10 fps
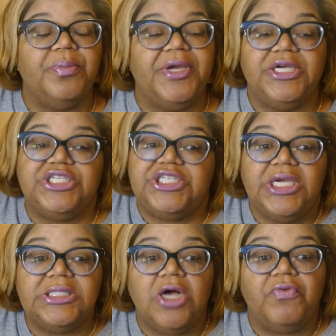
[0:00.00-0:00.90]
because
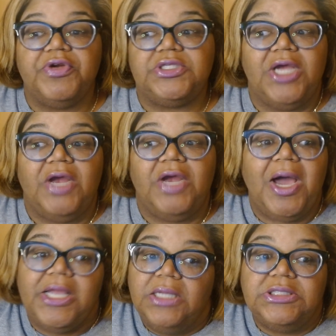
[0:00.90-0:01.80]
she's over it, so
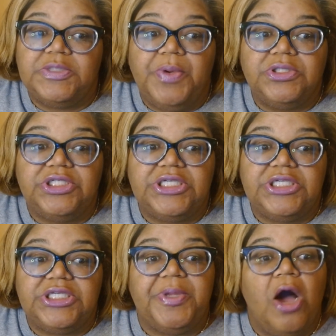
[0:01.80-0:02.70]
everybody else is supposed to just be